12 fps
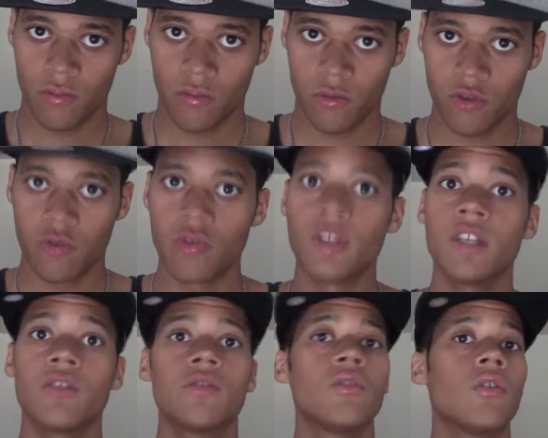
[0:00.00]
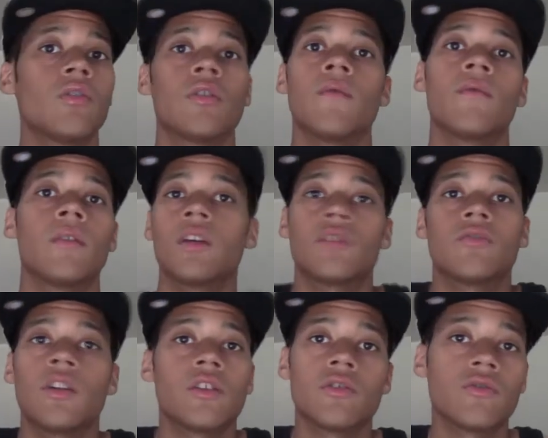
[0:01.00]
because you need to know your Vedic
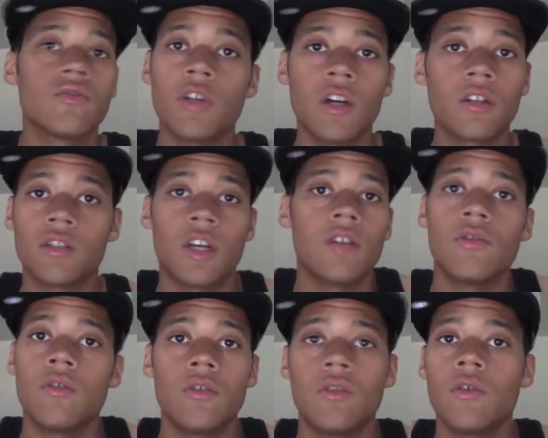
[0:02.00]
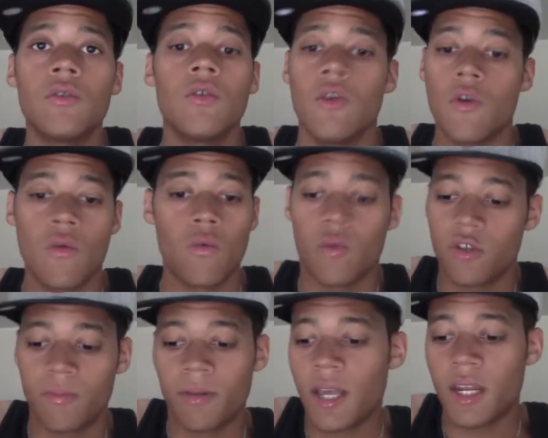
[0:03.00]
astrological chart, because how you gonna know
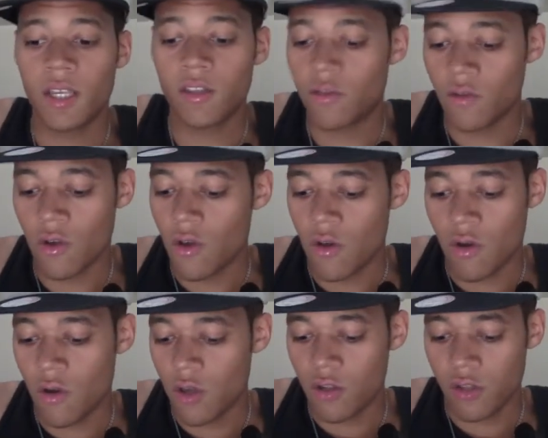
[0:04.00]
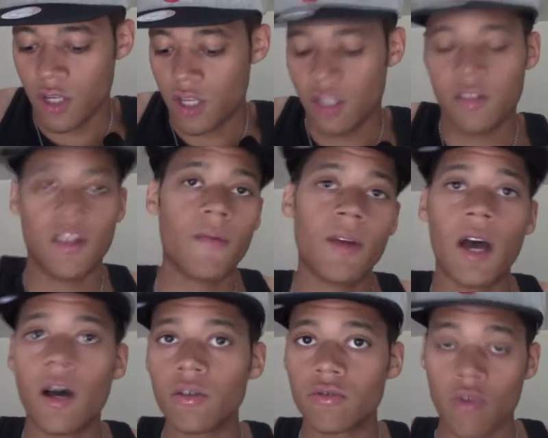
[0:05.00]
which planet is in the 7th house,